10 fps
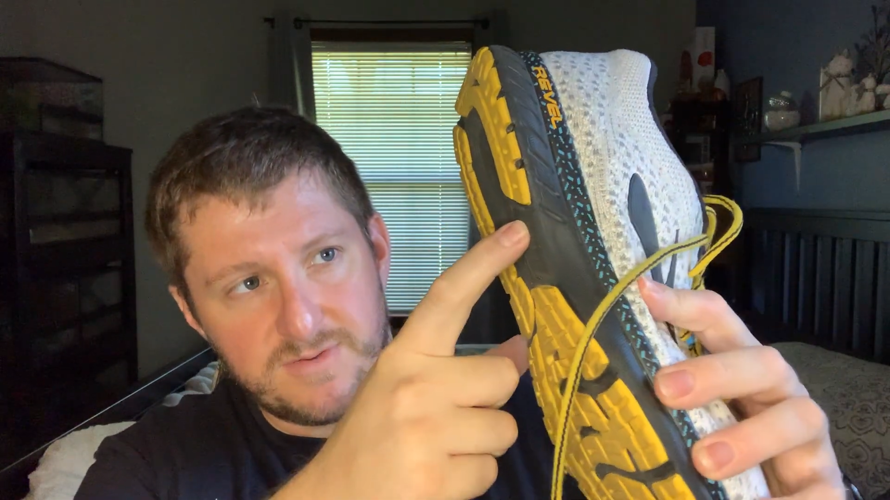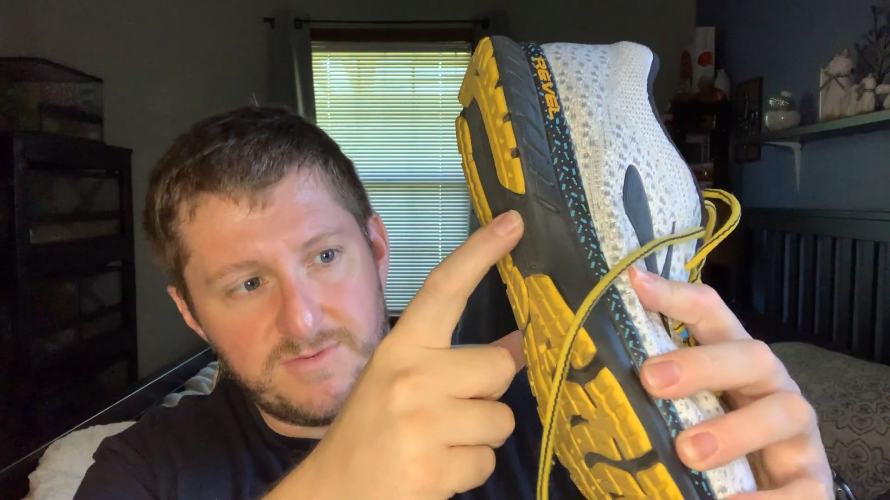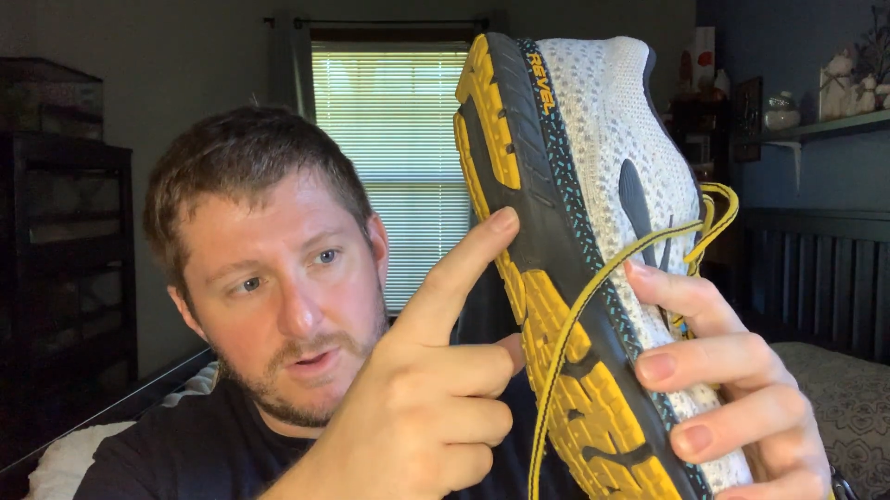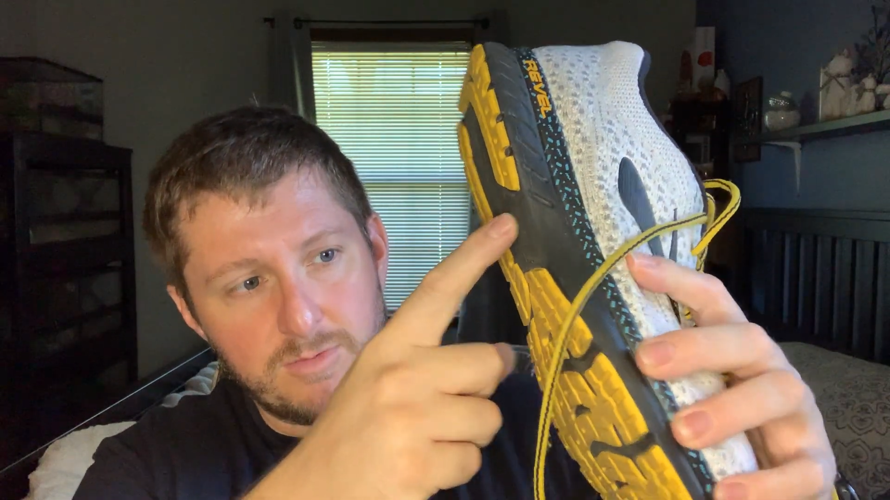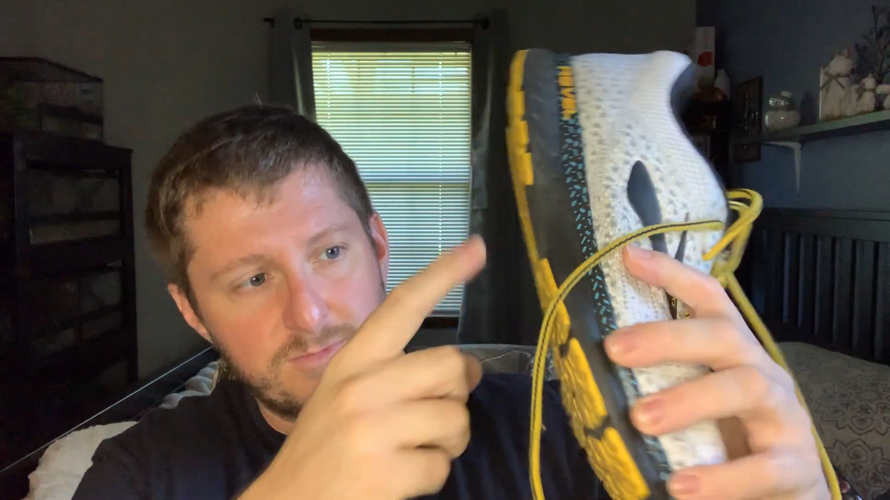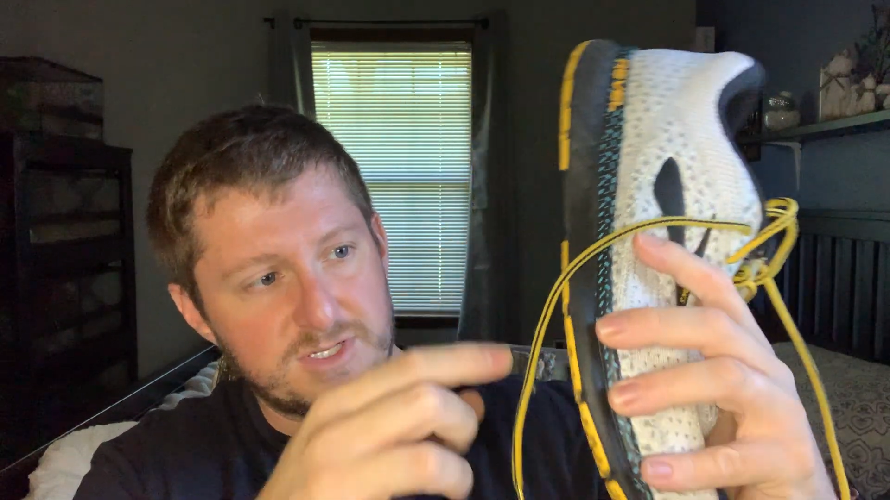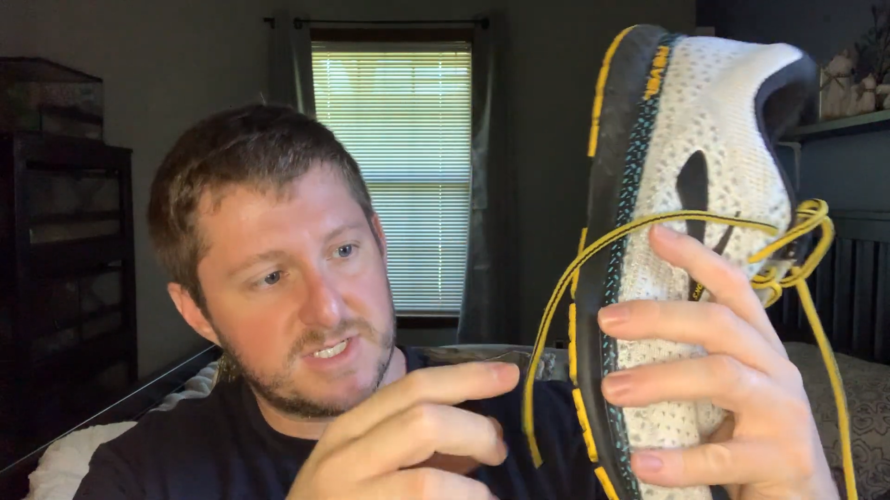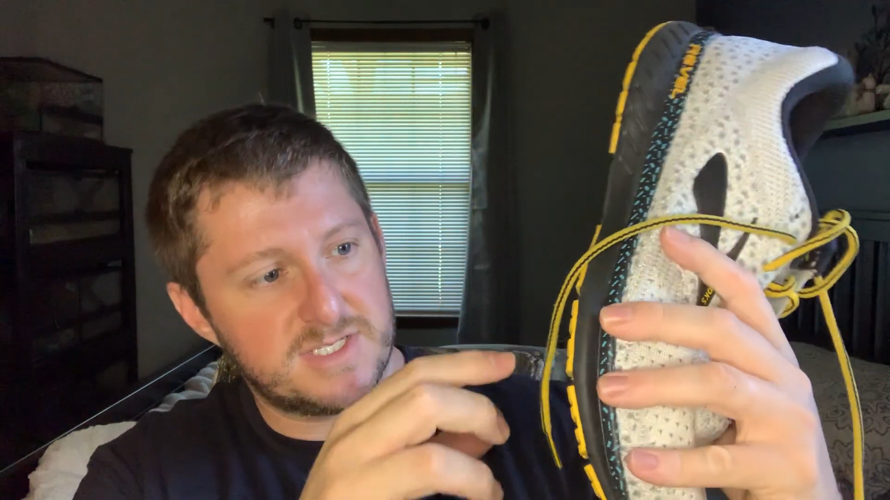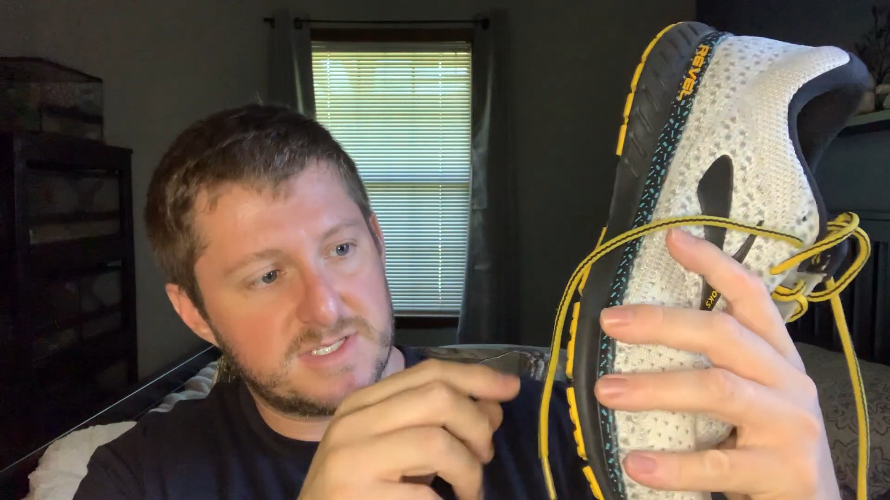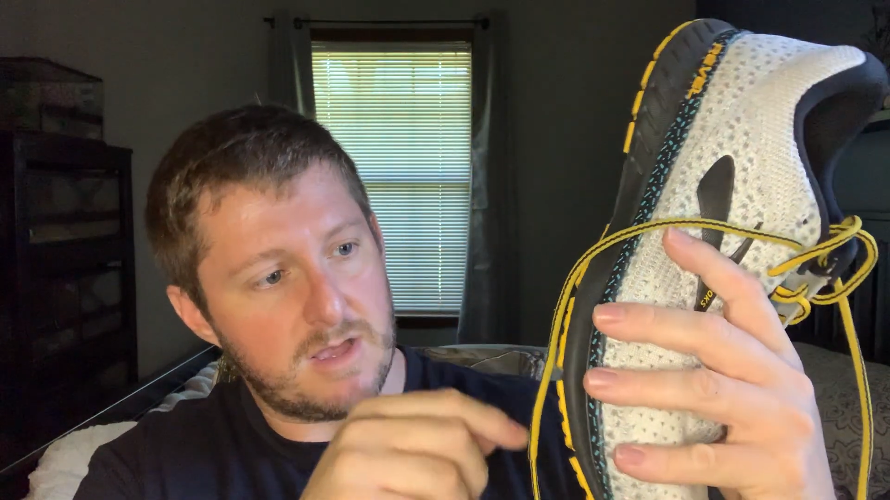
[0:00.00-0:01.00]
foam, which
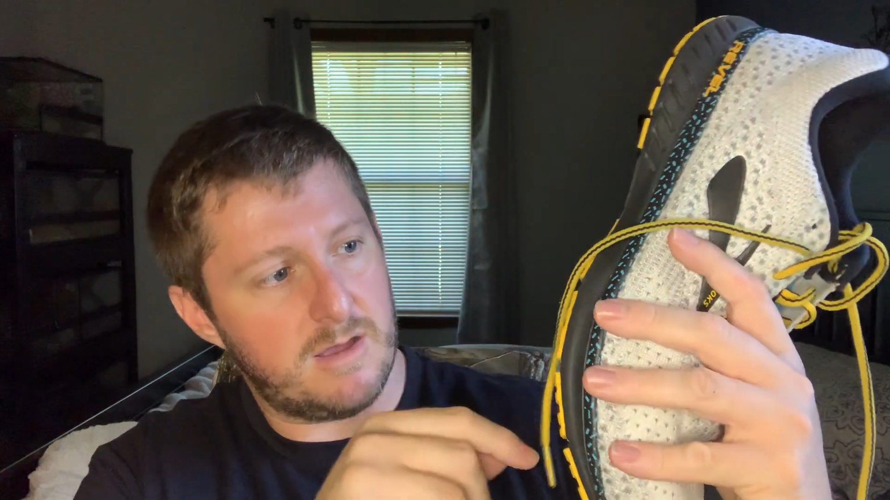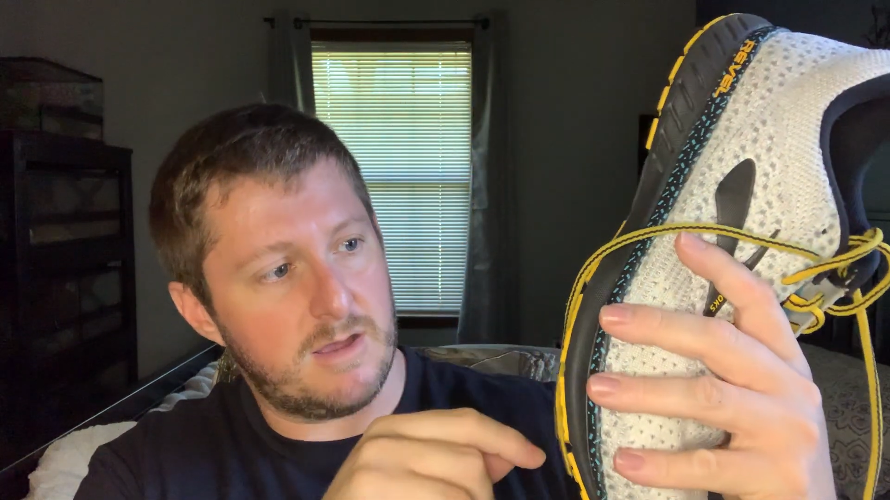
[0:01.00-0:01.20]
is